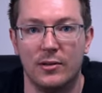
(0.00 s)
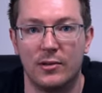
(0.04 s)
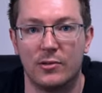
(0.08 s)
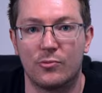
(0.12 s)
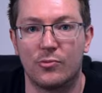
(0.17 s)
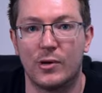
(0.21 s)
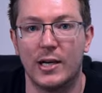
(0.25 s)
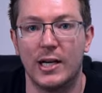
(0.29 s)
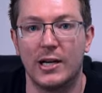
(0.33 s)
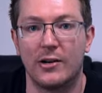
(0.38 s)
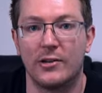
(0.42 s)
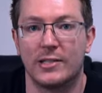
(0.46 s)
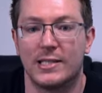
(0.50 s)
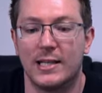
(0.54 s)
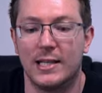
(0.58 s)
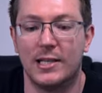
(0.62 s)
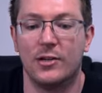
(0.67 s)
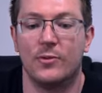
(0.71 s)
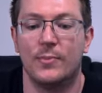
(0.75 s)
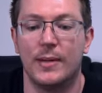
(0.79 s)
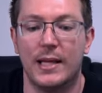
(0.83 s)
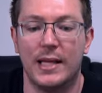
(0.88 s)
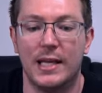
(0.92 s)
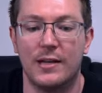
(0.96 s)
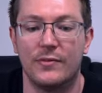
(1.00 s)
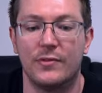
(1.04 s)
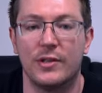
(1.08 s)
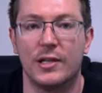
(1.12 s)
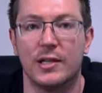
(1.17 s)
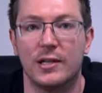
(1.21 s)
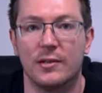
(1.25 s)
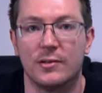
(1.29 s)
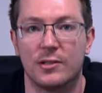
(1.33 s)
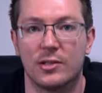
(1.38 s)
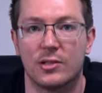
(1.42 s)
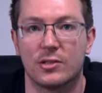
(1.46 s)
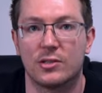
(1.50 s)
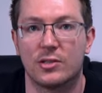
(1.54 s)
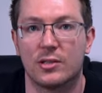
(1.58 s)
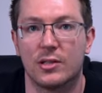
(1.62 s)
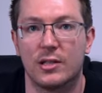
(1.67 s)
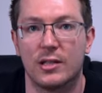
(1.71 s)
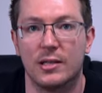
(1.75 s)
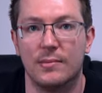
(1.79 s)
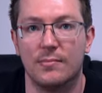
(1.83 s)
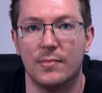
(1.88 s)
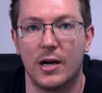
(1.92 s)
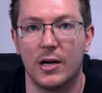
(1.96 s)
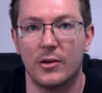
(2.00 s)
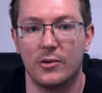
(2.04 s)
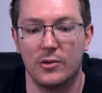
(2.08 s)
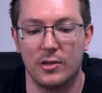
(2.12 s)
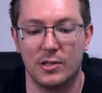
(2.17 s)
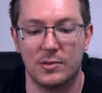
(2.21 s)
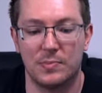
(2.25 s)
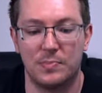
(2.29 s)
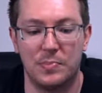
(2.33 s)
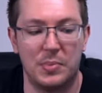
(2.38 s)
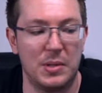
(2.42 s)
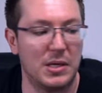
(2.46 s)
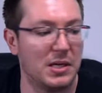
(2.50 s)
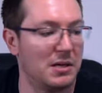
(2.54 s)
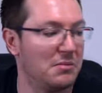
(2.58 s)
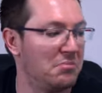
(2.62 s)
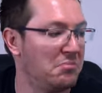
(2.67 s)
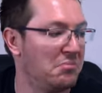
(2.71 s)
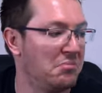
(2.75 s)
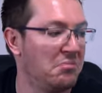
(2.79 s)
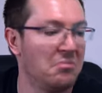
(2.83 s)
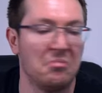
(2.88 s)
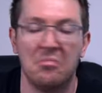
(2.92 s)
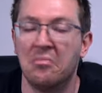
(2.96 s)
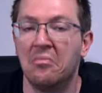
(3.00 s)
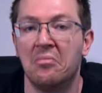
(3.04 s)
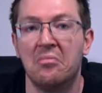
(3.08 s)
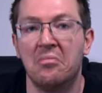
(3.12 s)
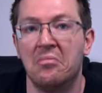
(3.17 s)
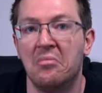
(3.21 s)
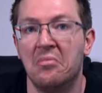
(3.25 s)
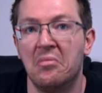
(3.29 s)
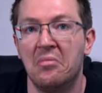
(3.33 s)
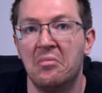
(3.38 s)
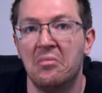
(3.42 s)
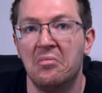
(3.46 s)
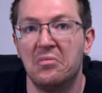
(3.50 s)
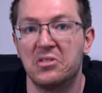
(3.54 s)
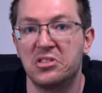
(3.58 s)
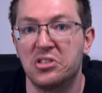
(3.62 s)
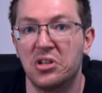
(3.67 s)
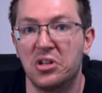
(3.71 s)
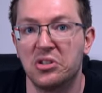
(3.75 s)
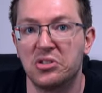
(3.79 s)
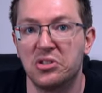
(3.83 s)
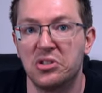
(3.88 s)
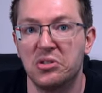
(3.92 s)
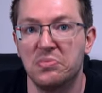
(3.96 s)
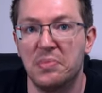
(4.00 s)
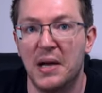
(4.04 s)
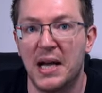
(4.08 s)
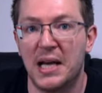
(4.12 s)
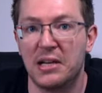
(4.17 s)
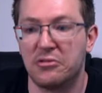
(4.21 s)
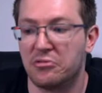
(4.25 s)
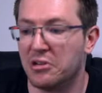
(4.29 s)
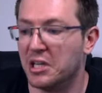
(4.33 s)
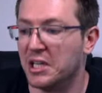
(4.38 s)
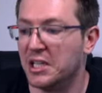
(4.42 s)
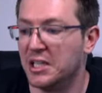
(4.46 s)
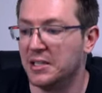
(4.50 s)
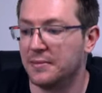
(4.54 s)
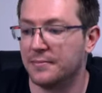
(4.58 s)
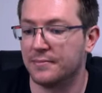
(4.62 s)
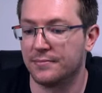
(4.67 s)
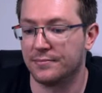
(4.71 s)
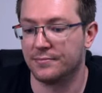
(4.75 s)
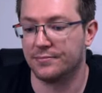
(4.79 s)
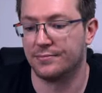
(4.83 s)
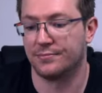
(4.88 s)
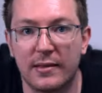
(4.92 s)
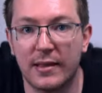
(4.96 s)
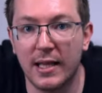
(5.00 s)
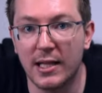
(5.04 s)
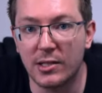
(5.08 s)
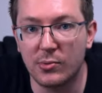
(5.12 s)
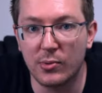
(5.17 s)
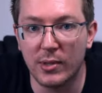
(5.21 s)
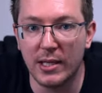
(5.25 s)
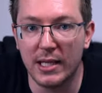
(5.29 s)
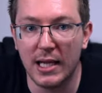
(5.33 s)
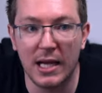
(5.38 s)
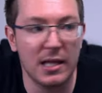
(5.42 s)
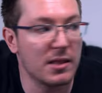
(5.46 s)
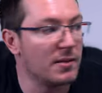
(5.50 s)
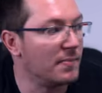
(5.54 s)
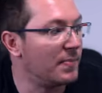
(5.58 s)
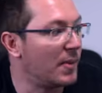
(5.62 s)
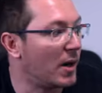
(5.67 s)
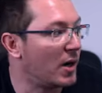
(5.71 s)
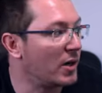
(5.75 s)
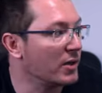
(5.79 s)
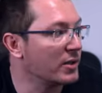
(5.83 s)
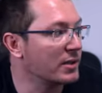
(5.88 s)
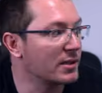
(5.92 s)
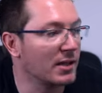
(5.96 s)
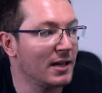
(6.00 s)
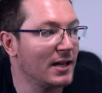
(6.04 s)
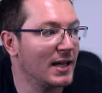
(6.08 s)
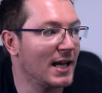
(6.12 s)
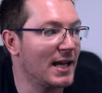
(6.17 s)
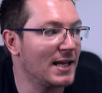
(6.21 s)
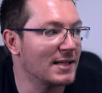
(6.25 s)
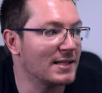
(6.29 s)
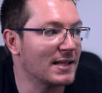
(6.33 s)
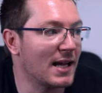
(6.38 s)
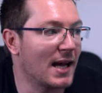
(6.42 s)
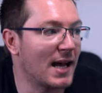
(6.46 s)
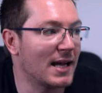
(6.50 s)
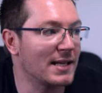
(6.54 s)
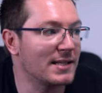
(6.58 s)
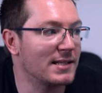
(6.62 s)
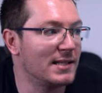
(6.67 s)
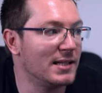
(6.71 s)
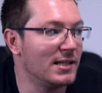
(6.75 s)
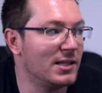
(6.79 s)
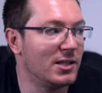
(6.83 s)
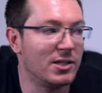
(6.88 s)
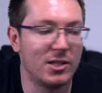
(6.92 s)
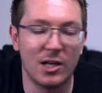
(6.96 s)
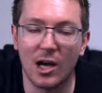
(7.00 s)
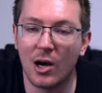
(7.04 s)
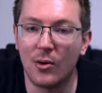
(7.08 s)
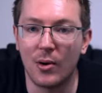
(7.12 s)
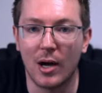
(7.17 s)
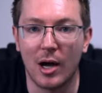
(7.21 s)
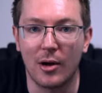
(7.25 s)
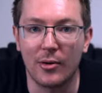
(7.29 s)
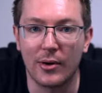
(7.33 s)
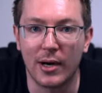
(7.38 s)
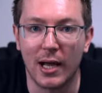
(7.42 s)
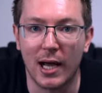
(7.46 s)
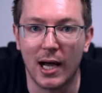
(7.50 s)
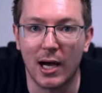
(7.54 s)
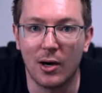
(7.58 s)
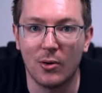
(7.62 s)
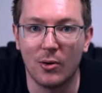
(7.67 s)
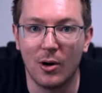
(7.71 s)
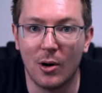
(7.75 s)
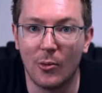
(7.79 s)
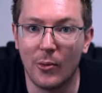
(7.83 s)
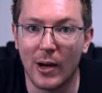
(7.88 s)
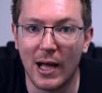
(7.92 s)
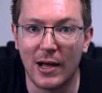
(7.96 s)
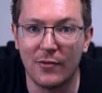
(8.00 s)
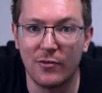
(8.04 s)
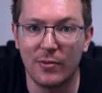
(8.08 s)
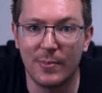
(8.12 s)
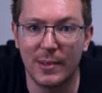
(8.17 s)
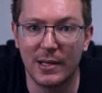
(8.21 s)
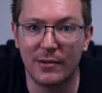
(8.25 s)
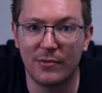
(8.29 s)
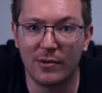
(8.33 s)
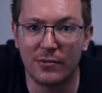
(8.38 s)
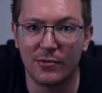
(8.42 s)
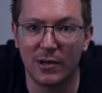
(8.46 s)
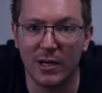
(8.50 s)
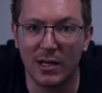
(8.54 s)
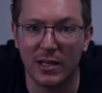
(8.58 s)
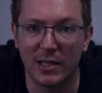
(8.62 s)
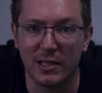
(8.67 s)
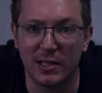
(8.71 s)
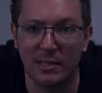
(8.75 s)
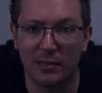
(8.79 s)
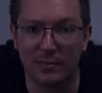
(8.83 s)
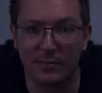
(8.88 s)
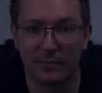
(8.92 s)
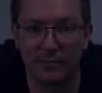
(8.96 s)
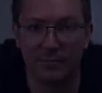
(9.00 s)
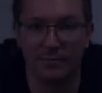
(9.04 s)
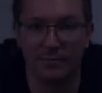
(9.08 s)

The rear is a little bit heavier because of the motors, but it's not too bad really. That's what you get in the box. Let's actually go out now and we'll have a bit of a ride.